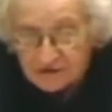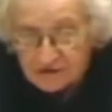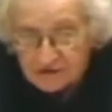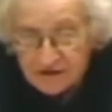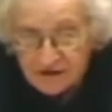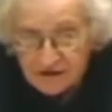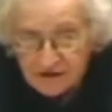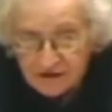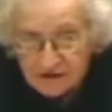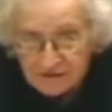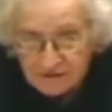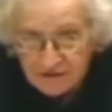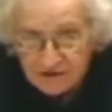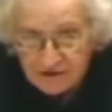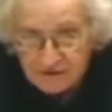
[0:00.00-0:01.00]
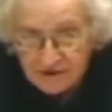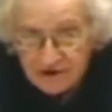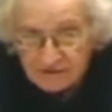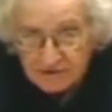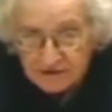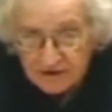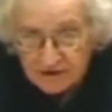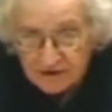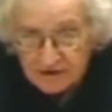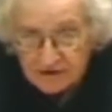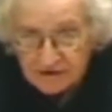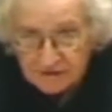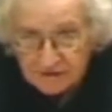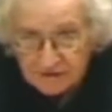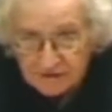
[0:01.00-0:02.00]
to a stage where the
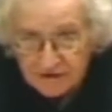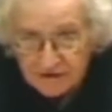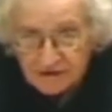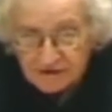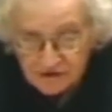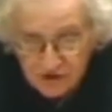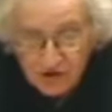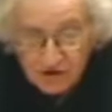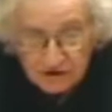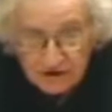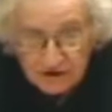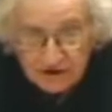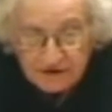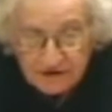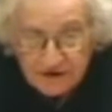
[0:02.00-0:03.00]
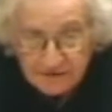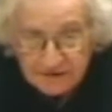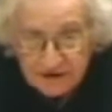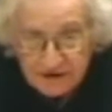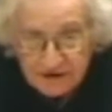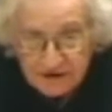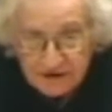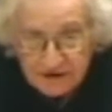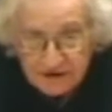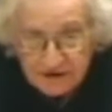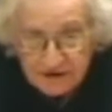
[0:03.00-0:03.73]
population strongly accepted it.